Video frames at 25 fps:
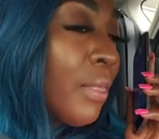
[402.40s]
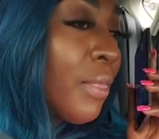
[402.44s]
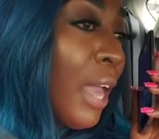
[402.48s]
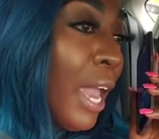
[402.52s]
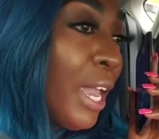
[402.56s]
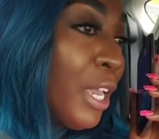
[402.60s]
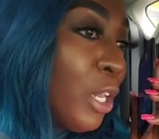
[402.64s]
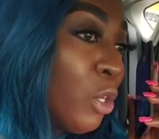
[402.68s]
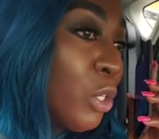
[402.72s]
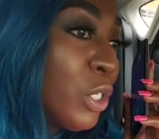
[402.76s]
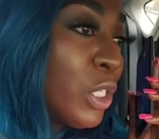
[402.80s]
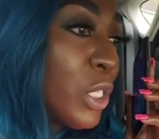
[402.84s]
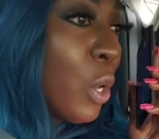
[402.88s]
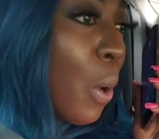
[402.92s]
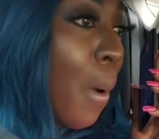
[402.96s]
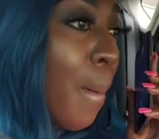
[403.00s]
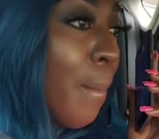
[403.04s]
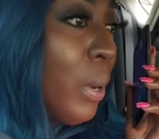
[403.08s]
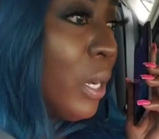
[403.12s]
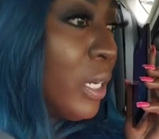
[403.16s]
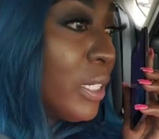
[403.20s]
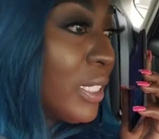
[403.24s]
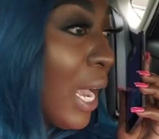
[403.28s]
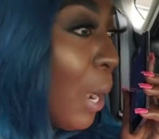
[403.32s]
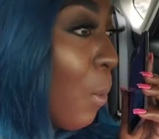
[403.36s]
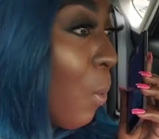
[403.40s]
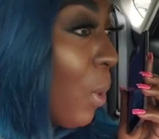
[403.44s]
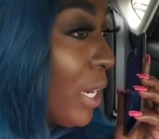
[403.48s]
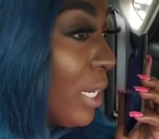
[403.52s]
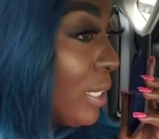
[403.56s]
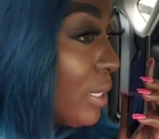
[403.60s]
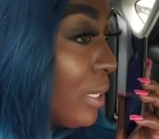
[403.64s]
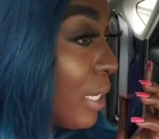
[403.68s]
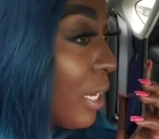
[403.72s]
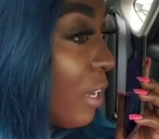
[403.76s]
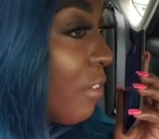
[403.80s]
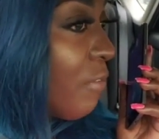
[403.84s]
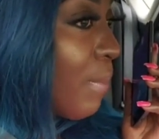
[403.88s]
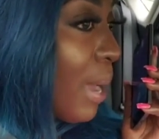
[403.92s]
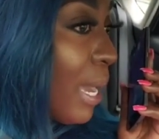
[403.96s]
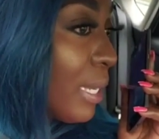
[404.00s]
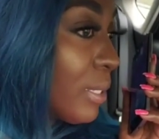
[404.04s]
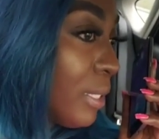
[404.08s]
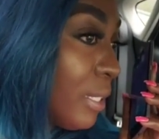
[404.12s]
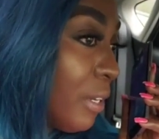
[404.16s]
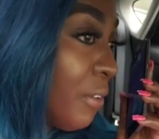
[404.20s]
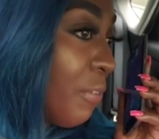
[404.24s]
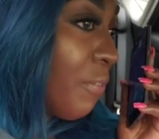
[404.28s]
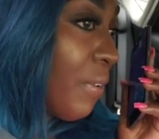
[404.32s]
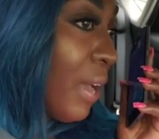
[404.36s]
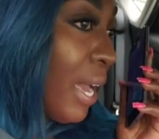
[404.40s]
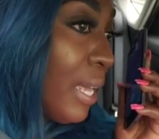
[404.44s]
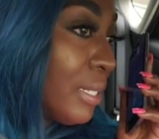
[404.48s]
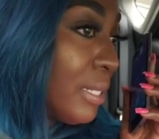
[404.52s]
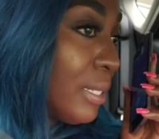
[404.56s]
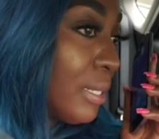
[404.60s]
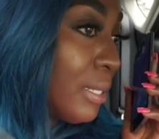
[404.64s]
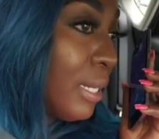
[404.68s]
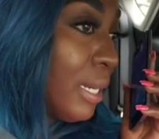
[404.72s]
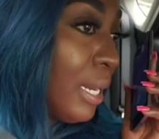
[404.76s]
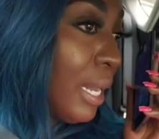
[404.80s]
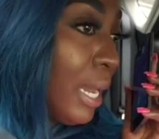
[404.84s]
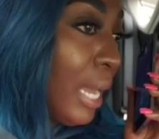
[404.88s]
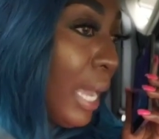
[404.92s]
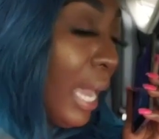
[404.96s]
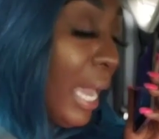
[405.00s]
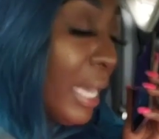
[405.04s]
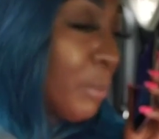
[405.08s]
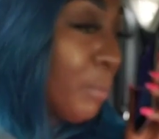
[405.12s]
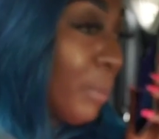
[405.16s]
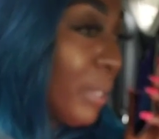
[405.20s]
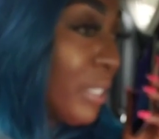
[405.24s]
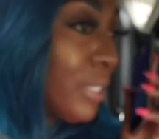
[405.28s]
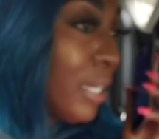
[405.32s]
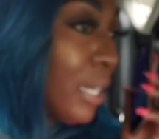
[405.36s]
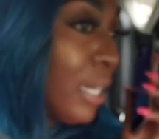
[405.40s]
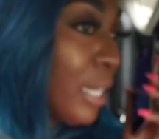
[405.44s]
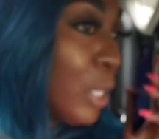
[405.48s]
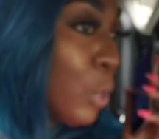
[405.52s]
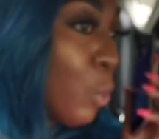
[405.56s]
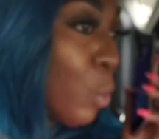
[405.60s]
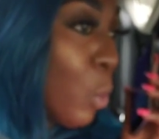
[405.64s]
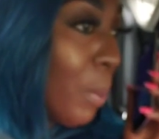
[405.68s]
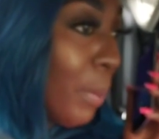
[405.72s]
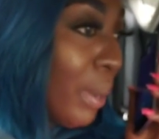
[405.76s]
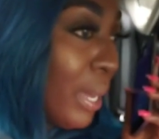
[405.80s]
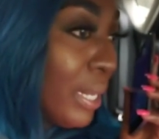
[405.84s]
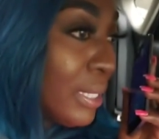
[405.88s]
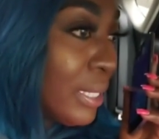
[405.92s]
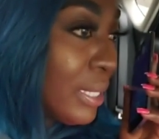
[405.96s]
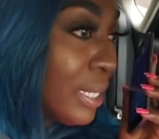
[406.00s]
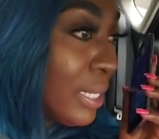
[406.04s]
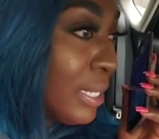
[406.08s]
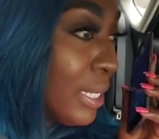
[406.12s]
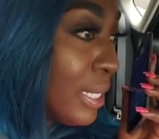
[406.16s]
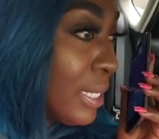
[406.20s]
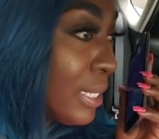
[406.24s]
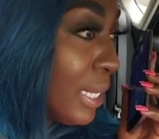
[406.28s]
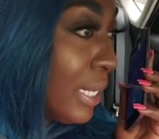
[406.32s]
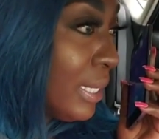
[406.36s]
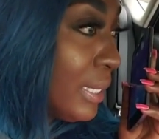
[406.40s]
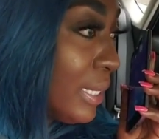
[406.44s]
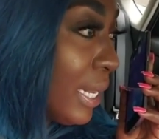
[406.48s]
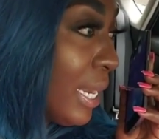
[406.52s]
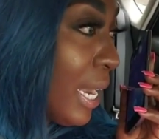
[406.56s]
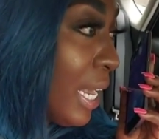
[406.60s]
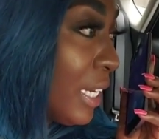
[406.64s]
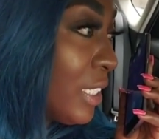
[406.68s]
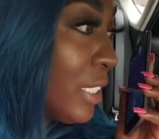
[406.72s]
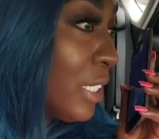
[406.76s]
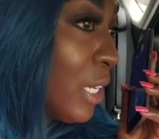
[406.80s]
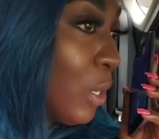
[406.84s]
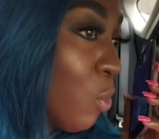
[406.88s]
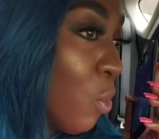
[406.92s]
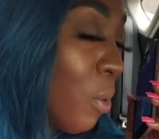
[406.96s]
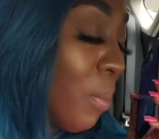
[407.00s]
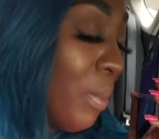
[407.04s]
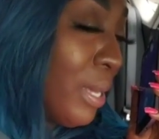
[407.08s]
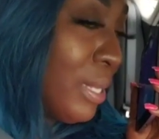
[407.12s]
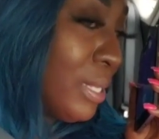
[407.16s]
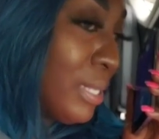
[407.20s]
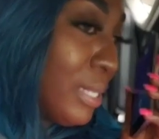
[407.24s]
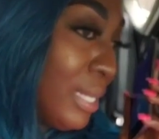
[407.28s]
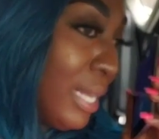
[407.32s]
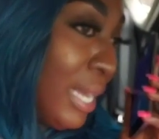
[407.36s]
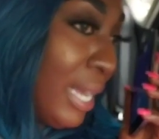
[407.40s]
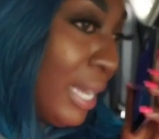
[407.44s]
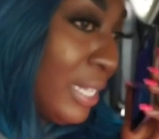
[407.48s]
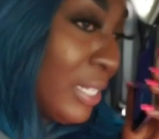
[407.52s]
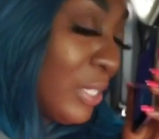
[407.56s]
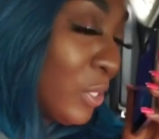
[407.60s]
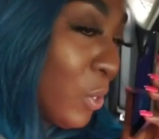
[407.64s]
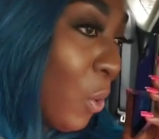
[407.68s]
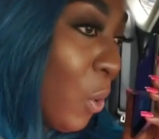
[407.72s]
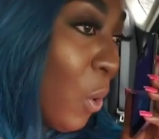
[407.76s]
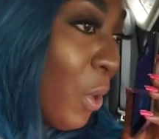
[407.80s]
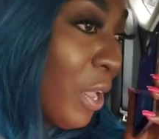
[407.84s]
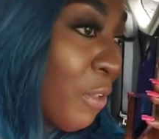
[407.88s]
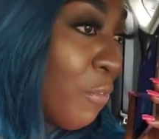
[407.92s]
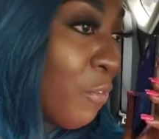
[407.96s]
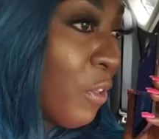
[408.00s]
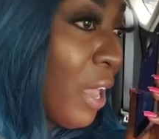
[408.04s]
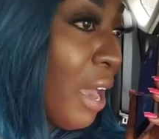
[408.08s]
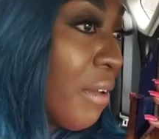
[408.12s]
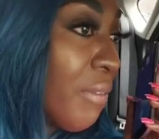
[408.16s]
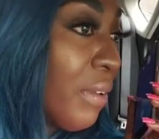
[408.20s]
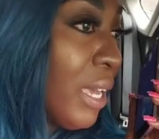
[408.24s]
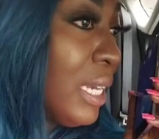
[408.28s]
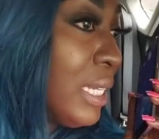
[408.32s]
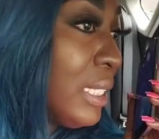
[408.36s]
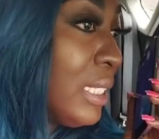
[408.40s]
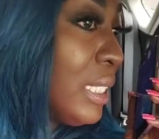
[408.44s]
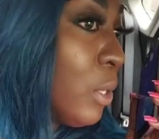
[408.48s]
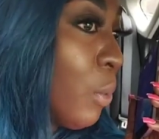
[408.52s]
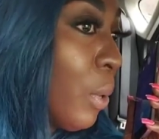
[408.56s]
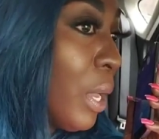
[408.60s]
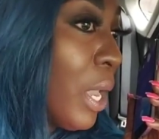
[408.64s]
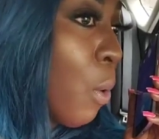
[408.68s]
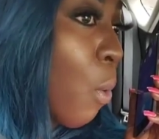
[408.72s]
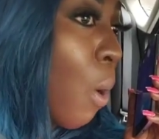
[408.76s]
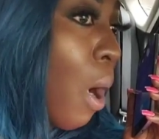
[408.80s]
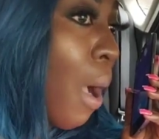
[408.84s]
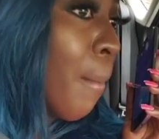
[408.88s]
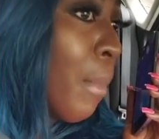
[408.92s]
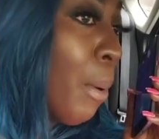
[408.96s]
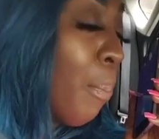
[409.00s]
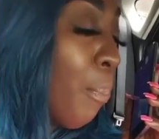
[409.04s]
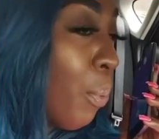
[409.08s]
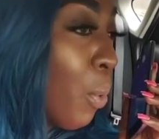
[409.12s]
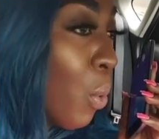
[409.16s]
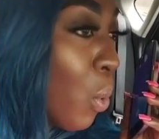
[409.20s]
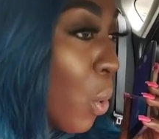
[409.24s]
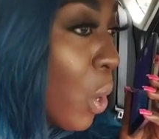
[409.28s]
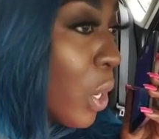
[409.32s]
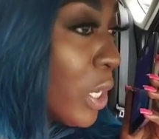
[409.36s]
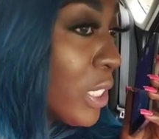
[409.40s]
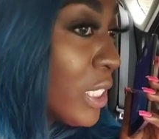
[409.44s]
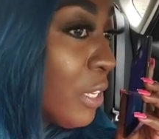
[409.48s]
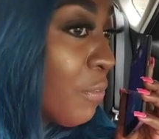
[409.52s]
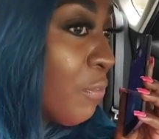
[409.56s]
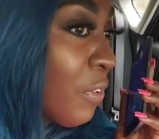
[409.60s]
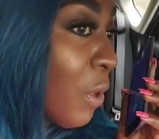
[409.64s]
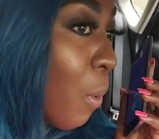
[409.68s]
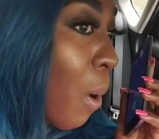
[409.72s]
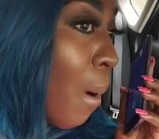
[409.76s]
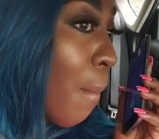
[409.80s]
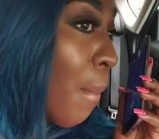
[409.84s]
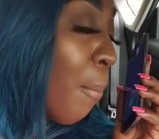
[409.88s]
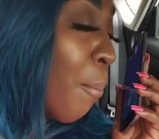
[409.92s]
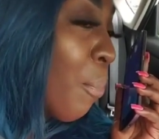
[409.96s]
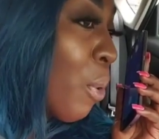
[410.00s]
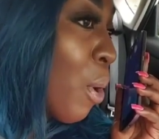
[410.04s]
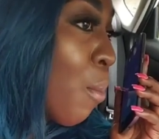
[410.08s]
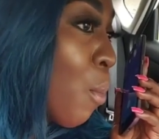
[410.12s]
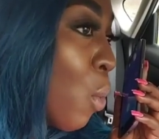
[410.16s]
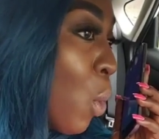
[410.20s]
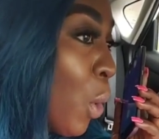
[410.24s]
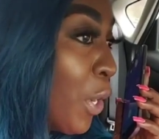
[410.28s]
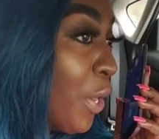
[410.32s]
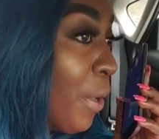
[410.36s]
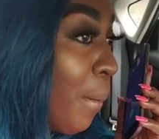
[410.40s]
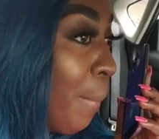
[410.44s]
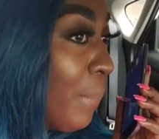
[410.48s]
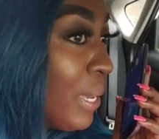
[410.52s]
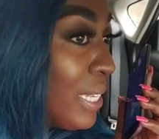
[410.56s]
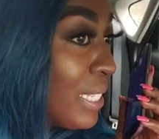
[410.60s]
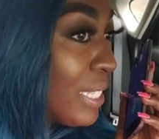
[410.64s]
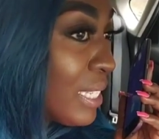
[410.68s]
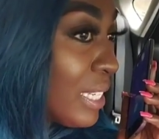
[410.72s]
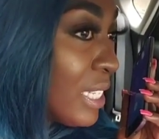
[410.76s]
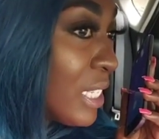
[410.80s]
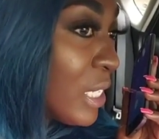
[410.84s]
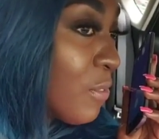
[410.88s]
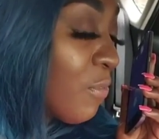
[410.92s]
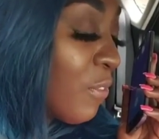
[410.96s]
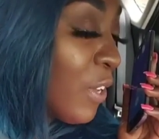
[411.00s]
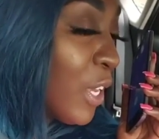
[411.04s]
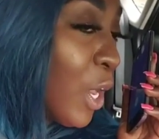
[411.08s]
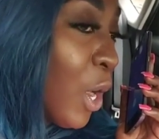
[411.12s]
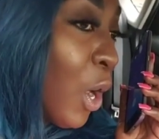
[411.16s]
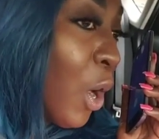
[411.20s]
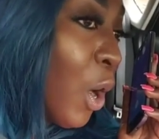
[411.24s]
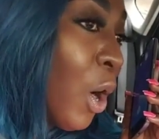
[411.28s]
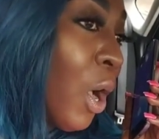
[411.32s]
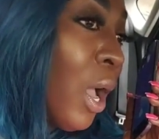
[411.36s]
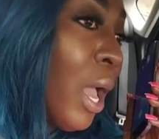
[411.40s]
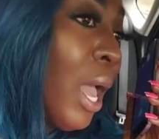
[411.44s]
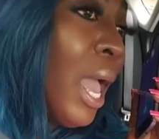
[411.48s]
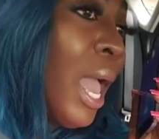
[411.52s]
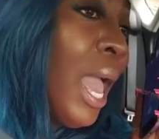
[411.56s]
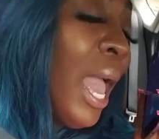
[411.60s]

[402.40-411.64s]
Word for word: Thank you so much. I wanted to give back to the fans today, especially the women, since it's International Women's Day. So if you have anything where you want me post, if you want me promote no business feel,